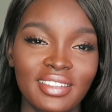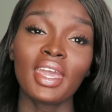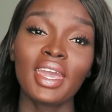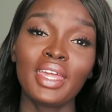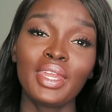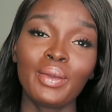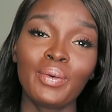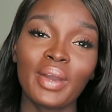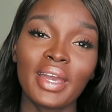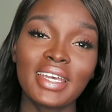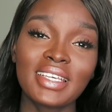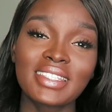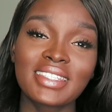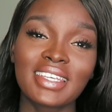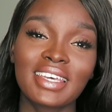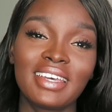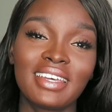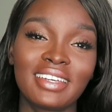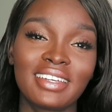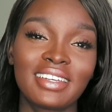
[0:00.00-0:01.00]

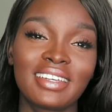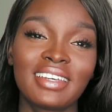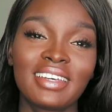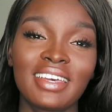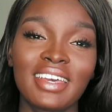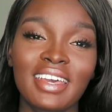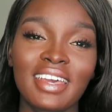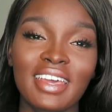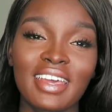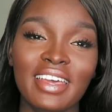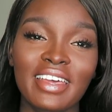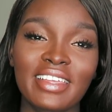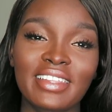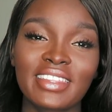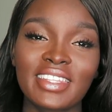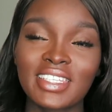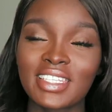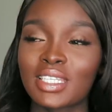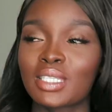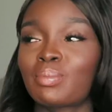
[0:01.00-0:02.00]
Anyways,
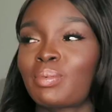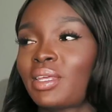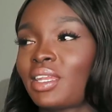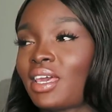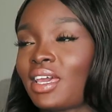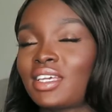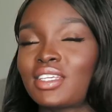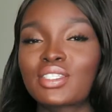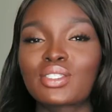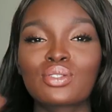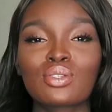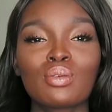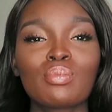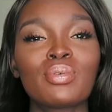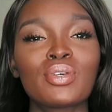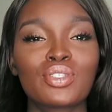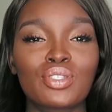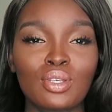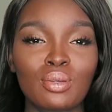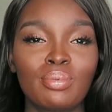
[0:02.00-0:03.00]
this has been a
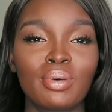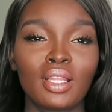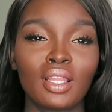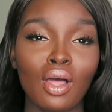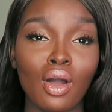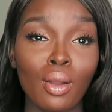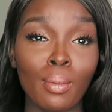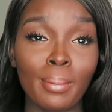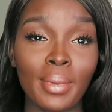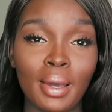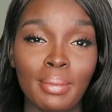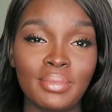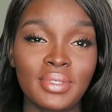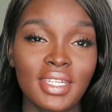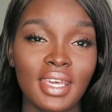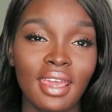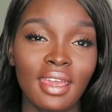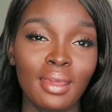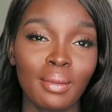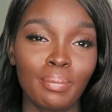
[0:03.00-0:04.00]
super long bump
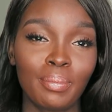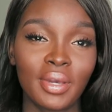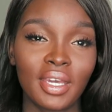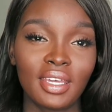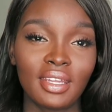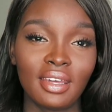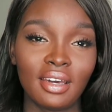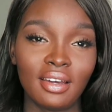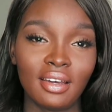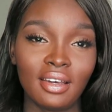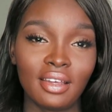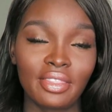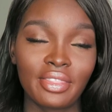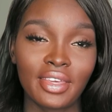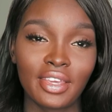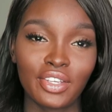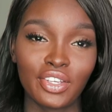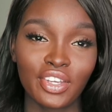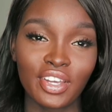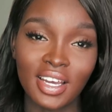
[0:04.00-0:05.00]
date, but
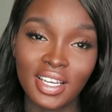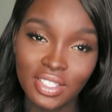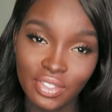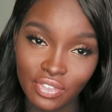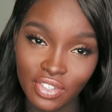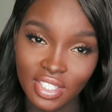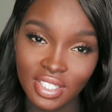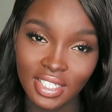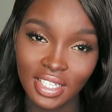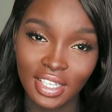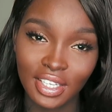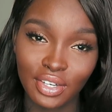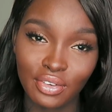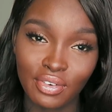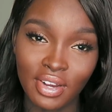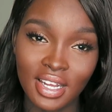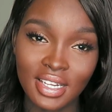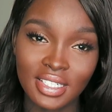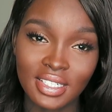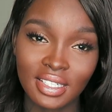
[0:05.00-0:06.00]
thank you guys for sticking
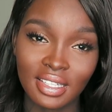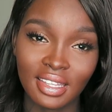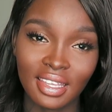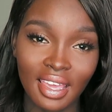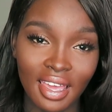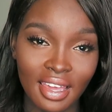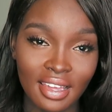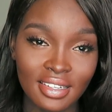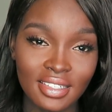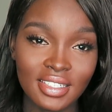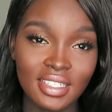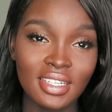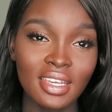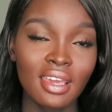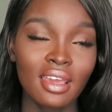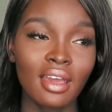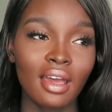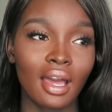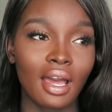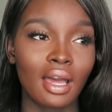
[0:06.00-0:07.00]
around till the end.
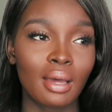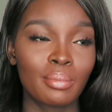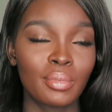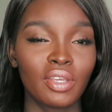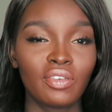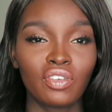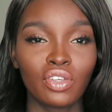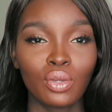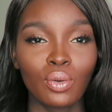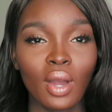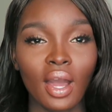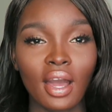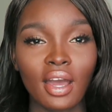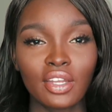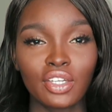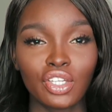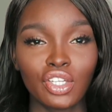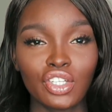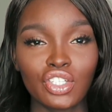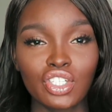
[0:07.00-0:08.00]
If you
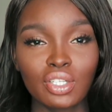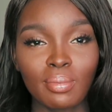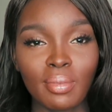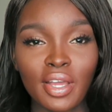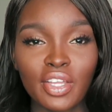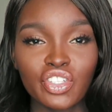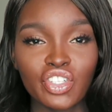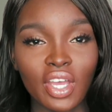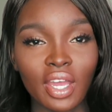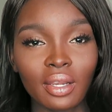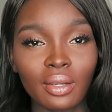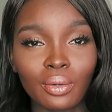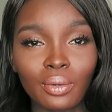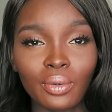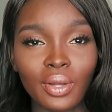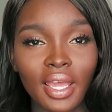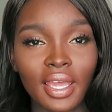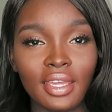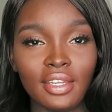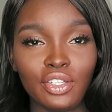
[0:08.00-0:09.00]
are new to my
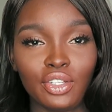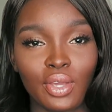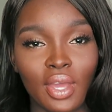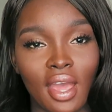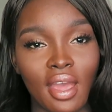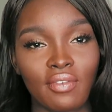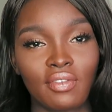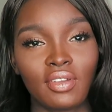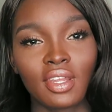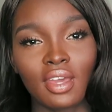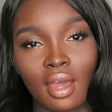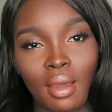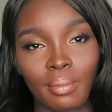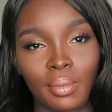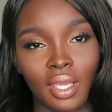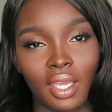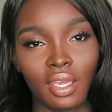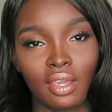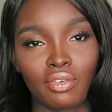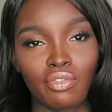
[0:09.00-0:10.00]
channel and you haven't
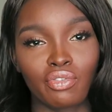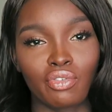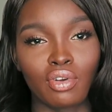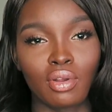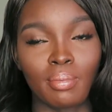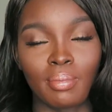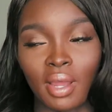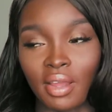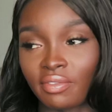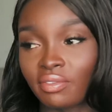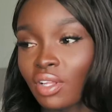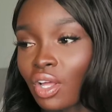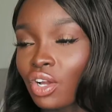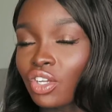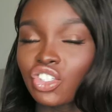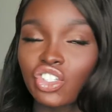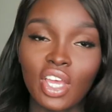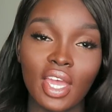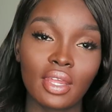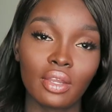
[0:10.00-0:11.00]
come here from my
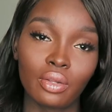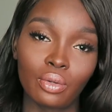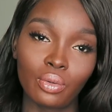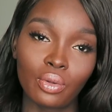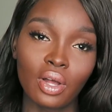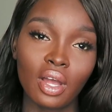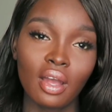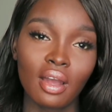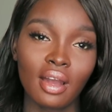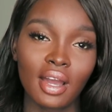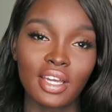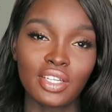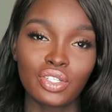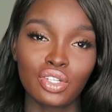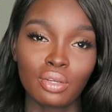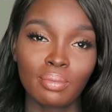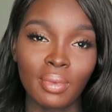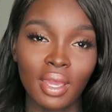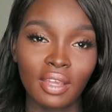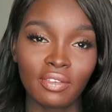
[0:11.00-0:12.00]
vlog channel, I
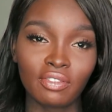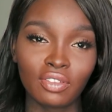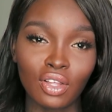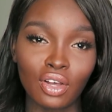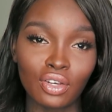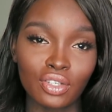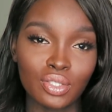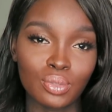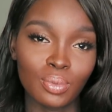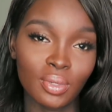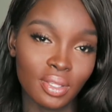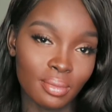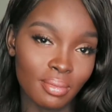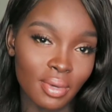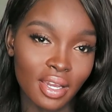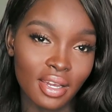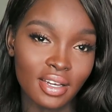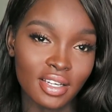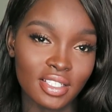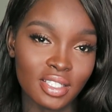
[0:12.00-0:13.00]
do make vlogs with
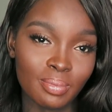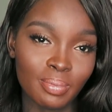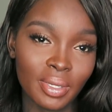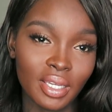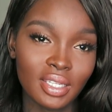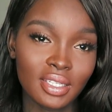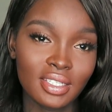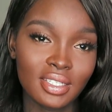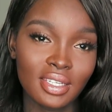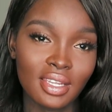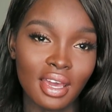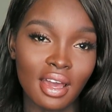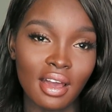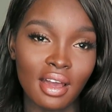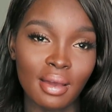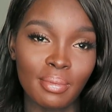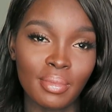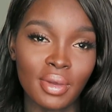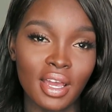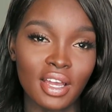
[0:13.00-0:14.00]
my husband.
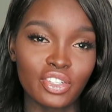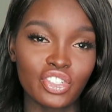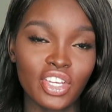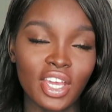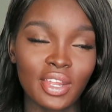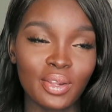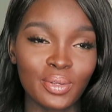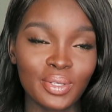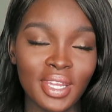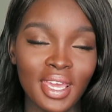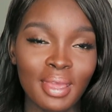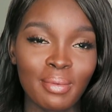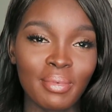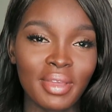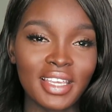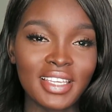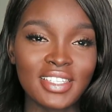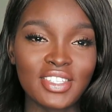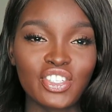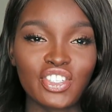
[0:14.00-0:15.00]
Our channel name
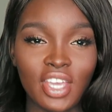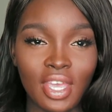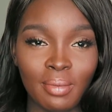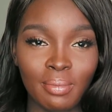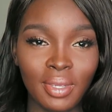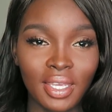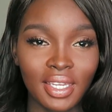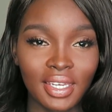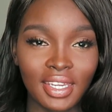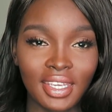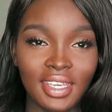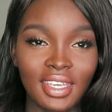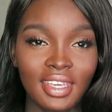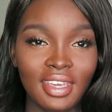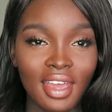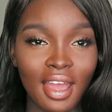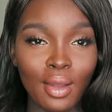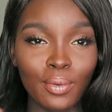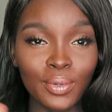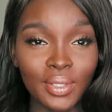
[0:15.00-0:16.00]
is Jamie and
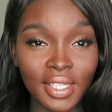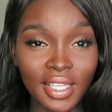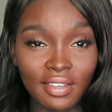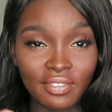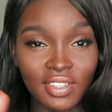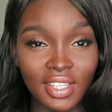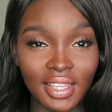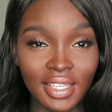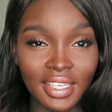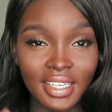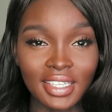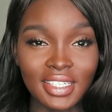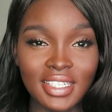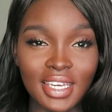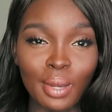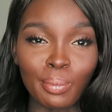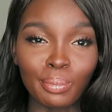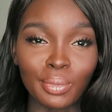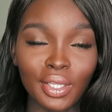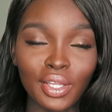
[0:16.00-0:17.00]
Nikki. I will leave the link
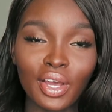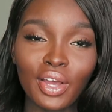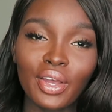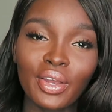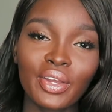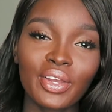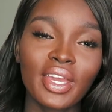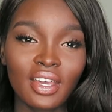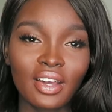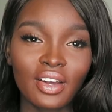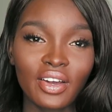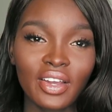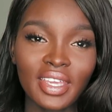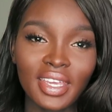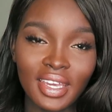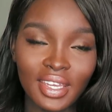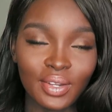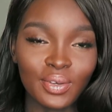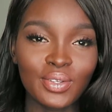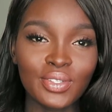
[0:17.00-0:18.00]
down below. Oh
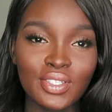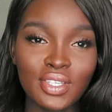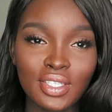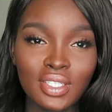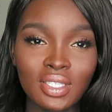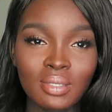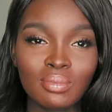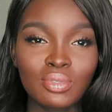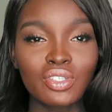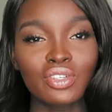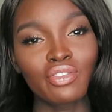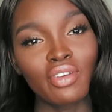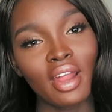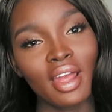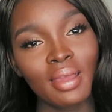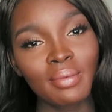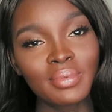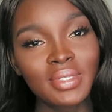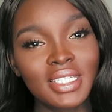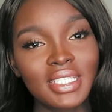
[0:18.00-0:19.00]
yeah, and also
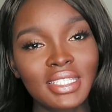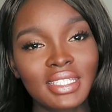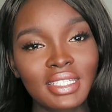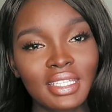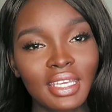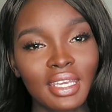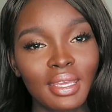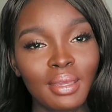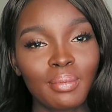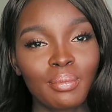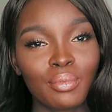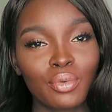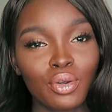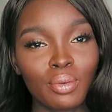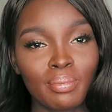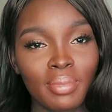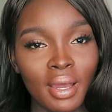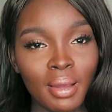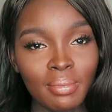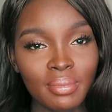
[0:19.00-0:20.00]
subscribe to see
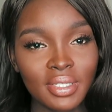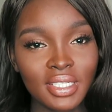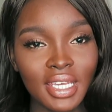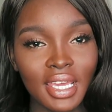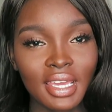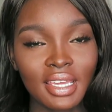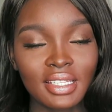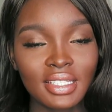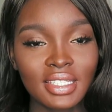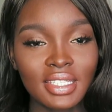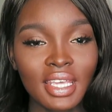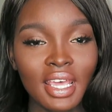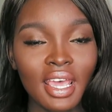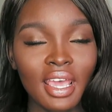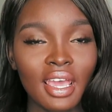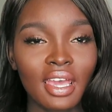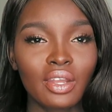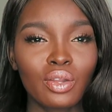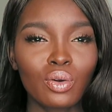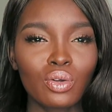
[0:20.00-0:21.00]
more bump dates.
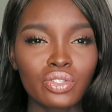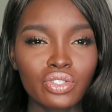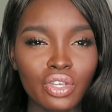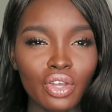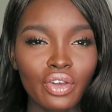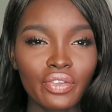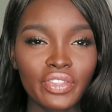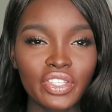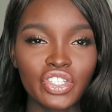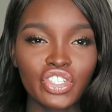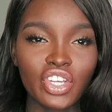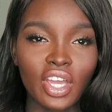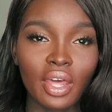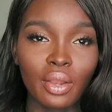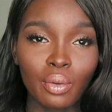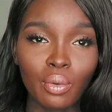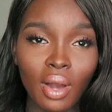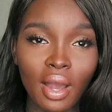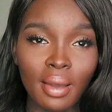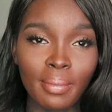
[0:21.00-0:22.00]
And also on this
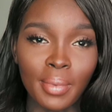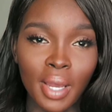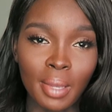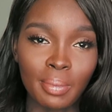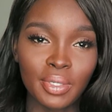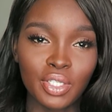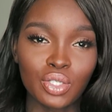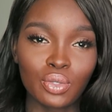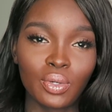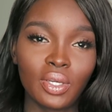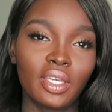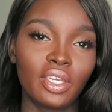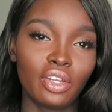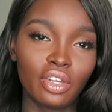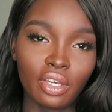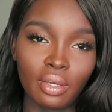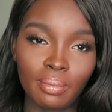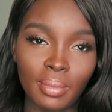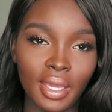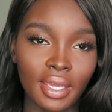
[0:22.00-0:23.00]
channel I might be doing, you
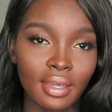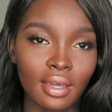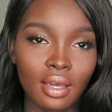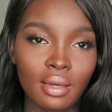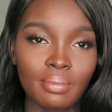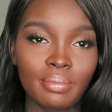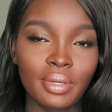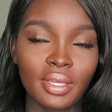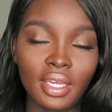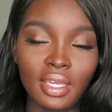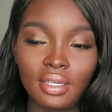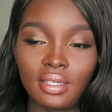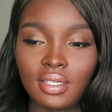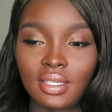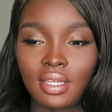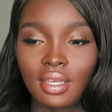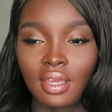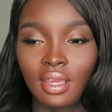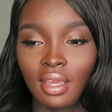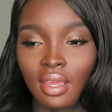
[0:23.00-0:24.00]
know, makeup
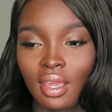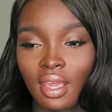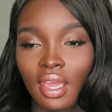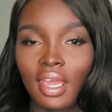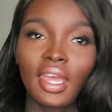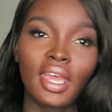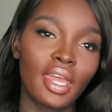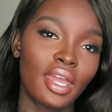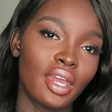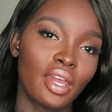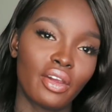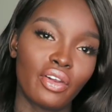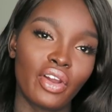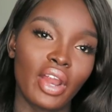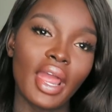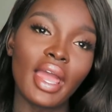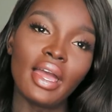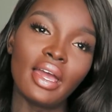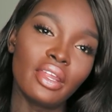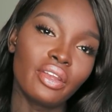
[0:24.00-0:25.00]
and
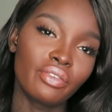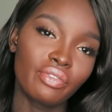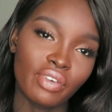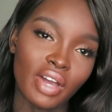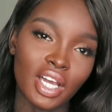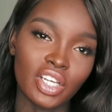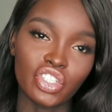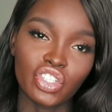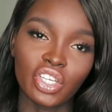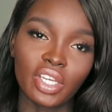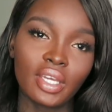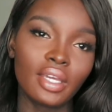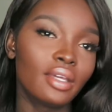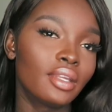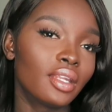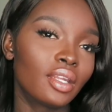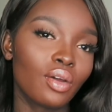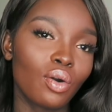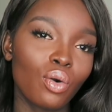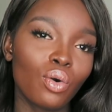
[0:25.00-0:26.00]
hair and
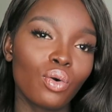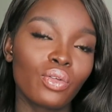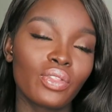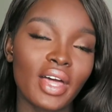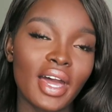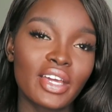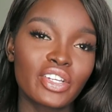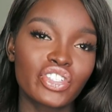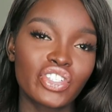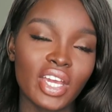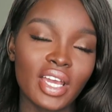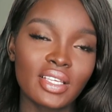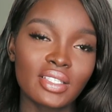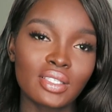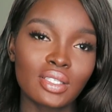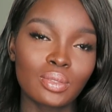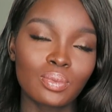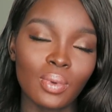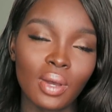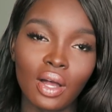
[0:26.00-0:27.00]
fashion and all that
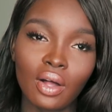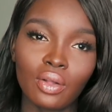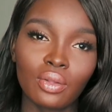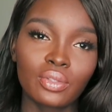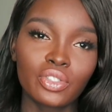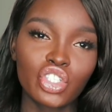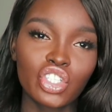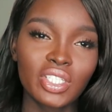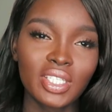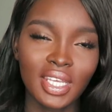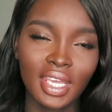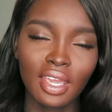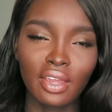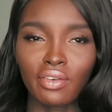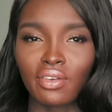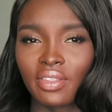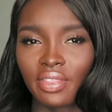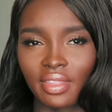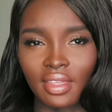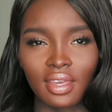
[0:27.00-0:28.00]
jazz as well, just
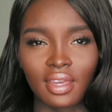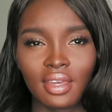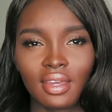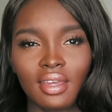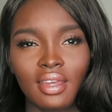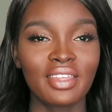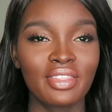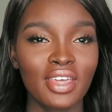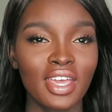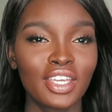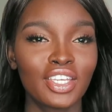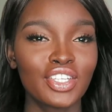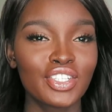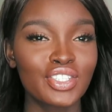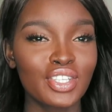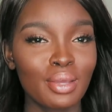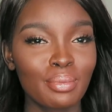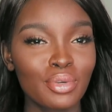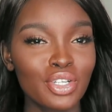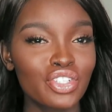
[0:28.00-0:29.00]
here and there. Yeah, thank you
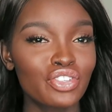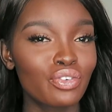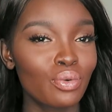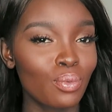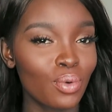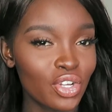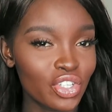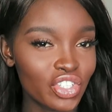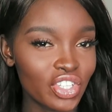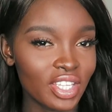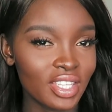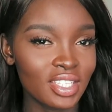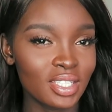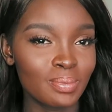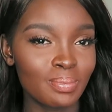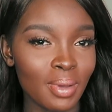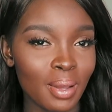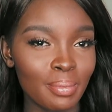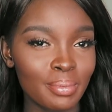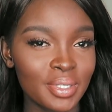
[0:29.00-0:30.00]
so much for watching this
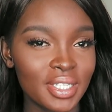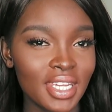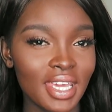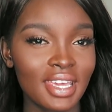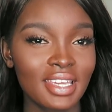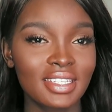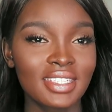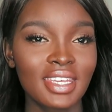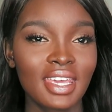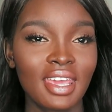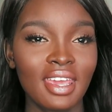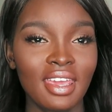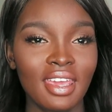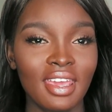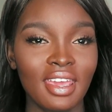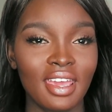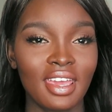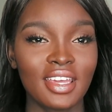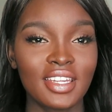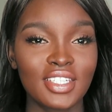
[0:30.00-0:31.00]
bump date,
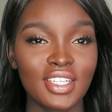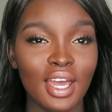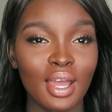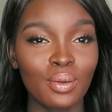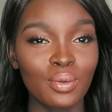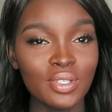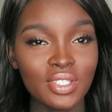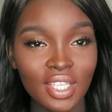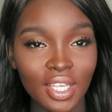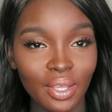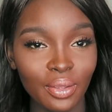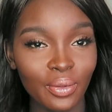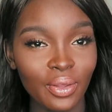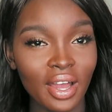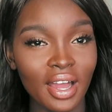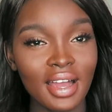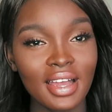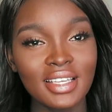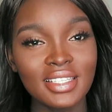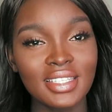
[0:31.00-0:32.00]
and I will see you
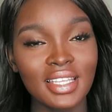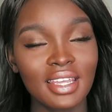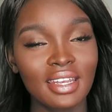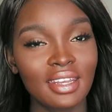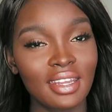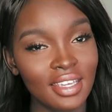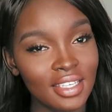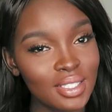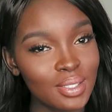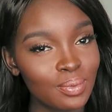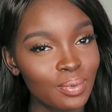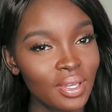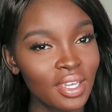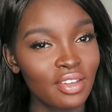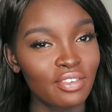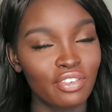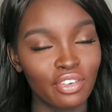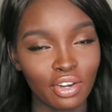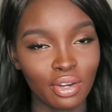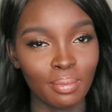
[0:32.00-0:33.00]
guys next
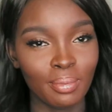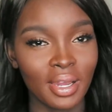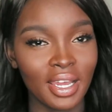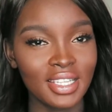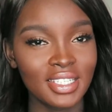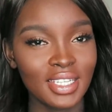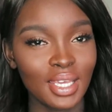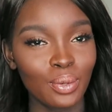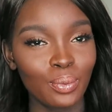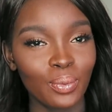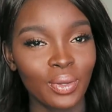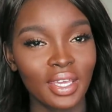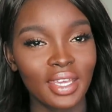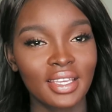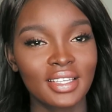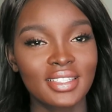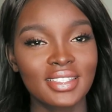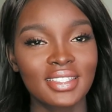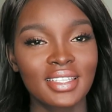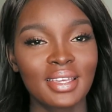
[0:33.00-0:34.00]
week for my 10
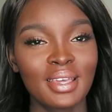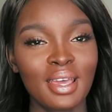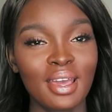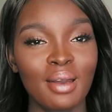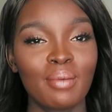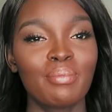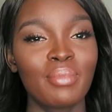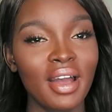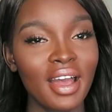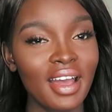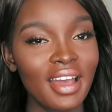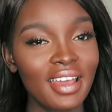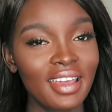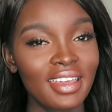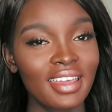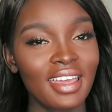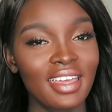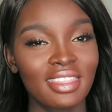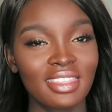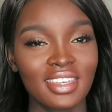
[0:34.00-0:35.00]
weeks.
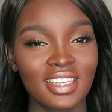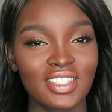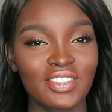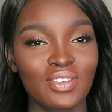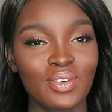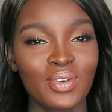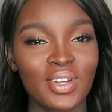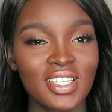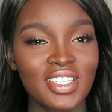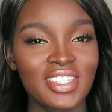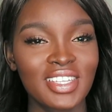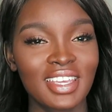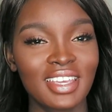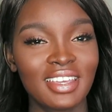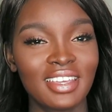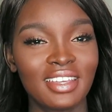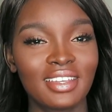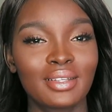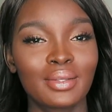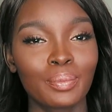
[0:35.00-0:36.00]
Bye, and thanks for
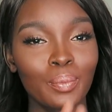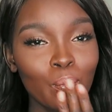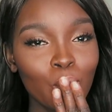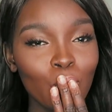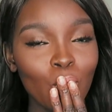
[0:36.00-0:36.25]
watching.